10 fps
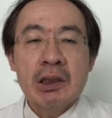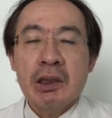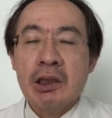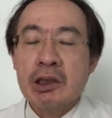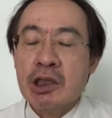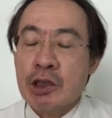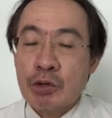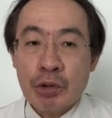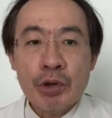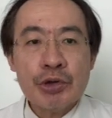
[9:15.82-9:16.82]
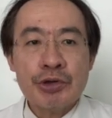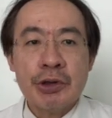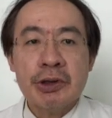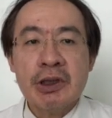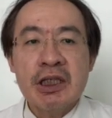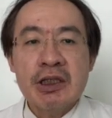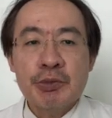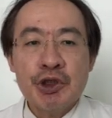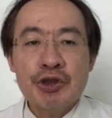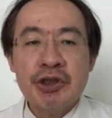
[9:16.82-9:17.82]
In conclusion,
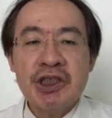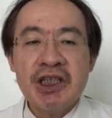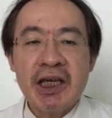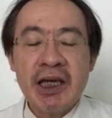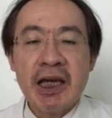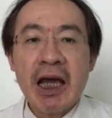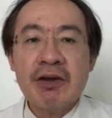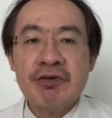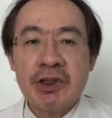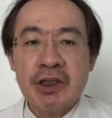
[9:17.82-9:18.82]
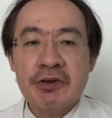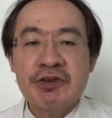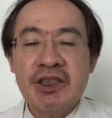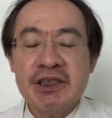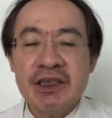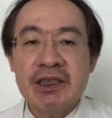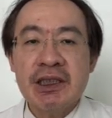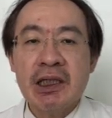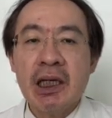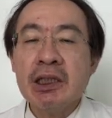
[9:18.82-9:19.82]
PGT-A IVF is
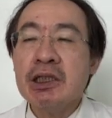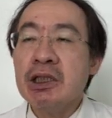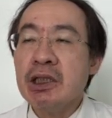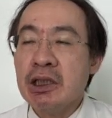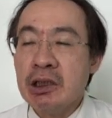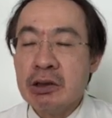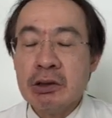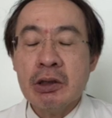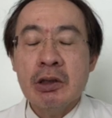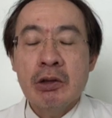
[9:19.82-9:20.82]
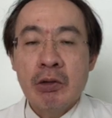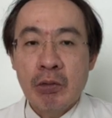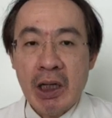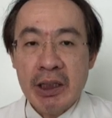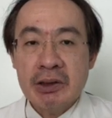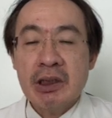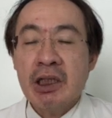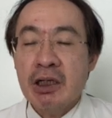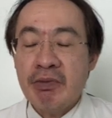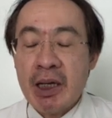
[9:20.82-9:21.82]
indicated in 1.
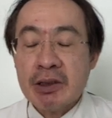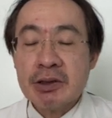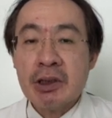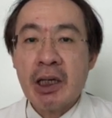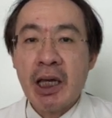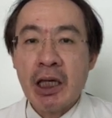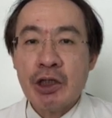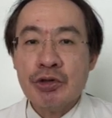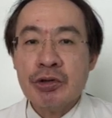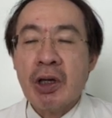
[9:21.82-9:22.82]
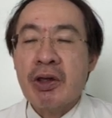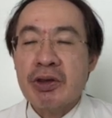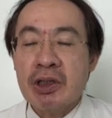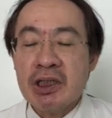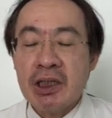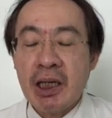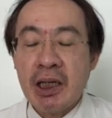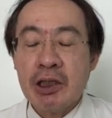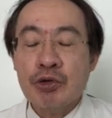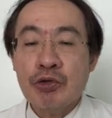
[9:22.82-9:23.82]
Advanced age,
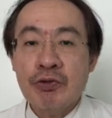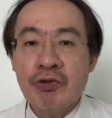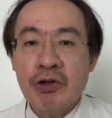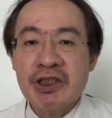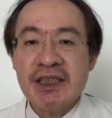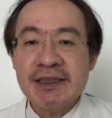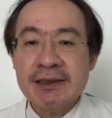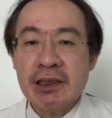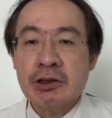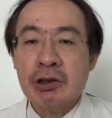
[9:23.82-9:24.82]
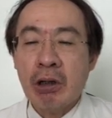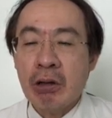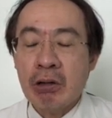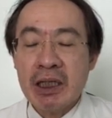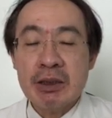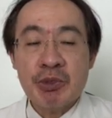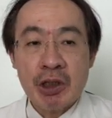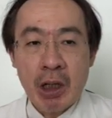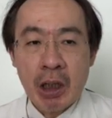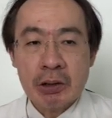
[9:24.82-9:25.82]
38 to 40 years old and
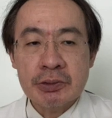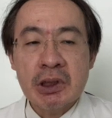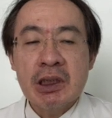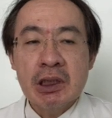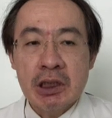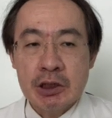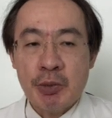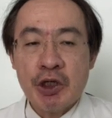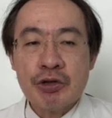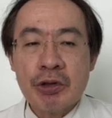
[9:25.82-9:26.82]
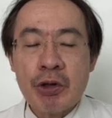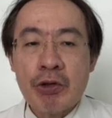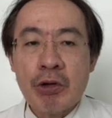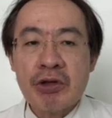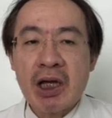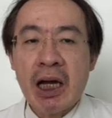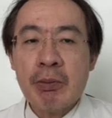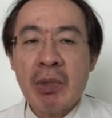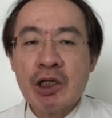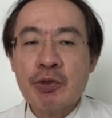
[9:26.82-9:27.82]
beyond, especially those are
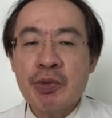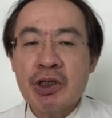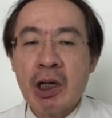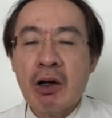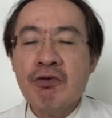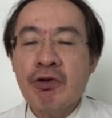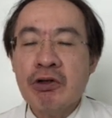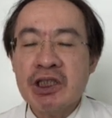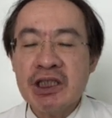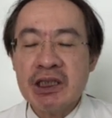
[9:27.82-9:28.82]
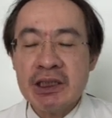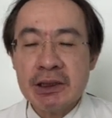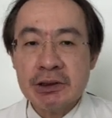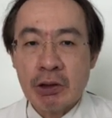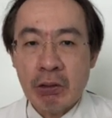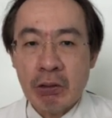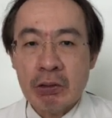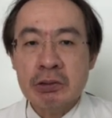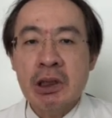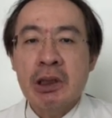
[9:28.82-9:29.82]
much beyond 40 years old.